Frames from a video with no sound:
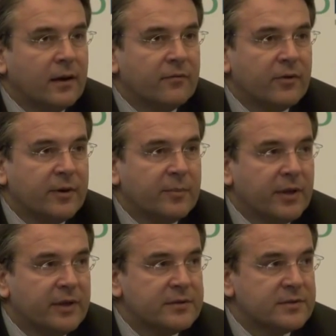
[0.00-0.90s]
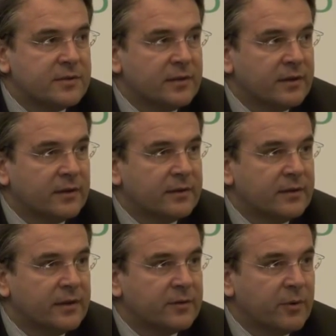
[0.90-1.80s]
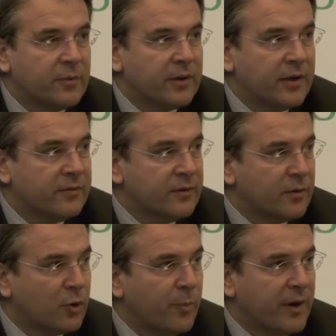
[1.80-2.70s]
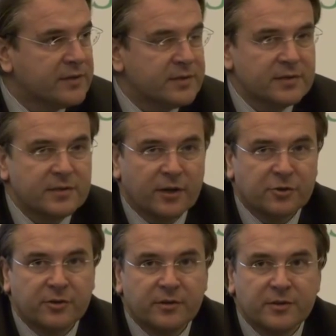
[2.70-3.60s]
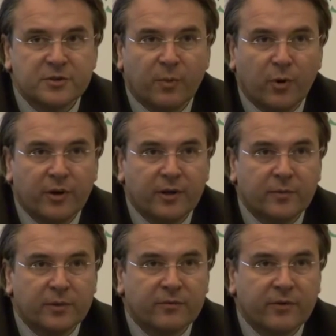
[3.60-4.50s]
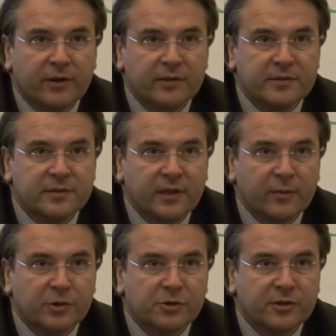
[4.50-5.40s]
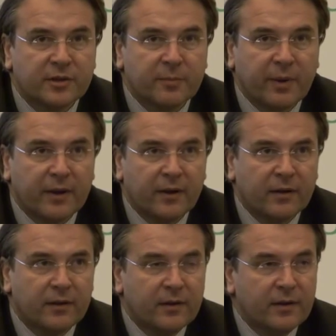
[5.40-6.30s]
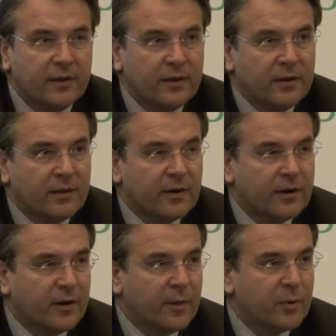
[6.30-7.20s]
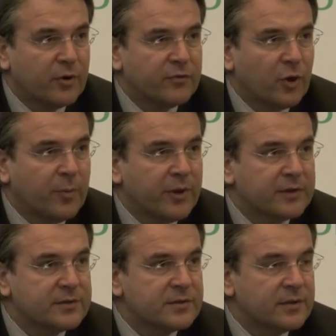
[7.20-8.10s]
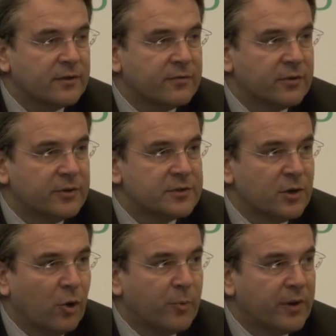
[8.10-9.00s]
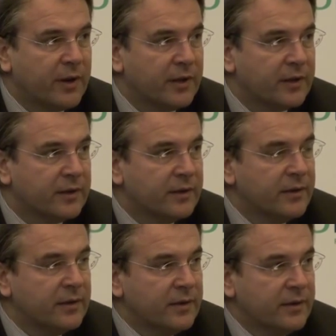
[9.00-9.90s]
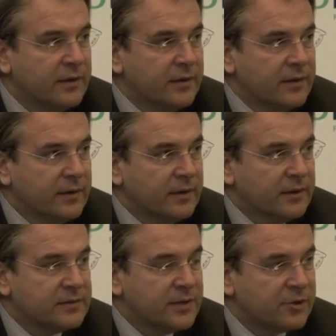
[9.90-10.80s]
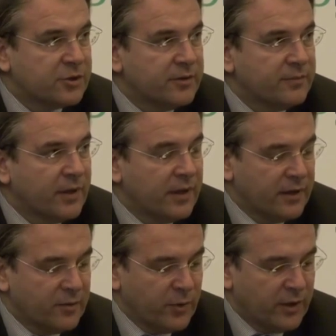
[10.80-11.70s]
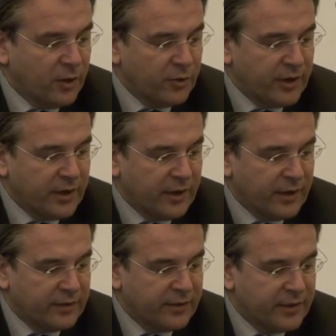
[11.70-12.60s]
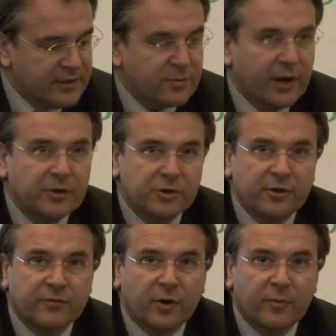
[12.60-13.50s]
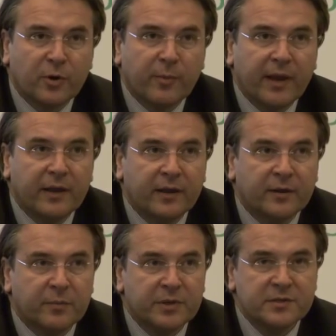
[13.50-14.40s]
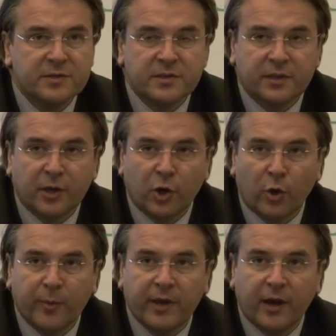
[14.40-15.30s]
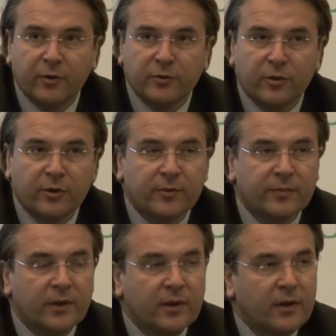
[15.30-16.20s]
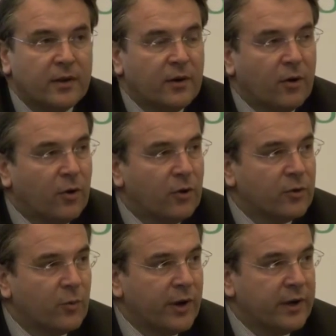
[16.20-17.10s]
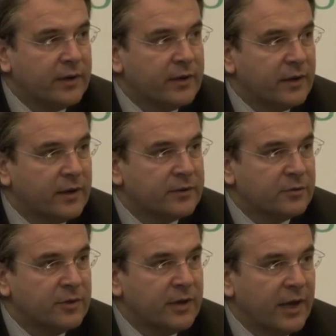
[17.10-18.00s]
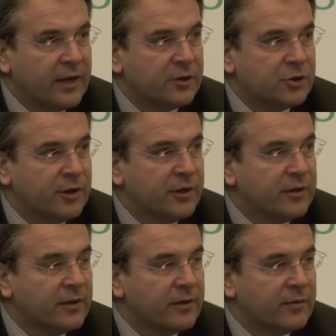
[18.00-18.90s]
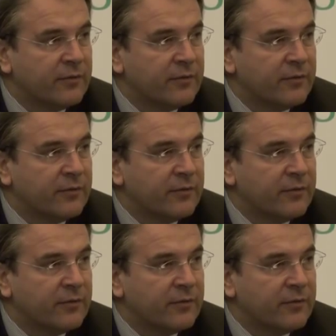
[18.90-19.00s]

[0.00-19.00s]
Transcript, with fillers: I'm very pleased uh, that we will have a robust discussion this morning with a very distinguished uh, panel. There are a number of topics uh, for this opening uh, session and we are looking at things ranging from Romanian business and economic outlook all the way uh, to the energy uh,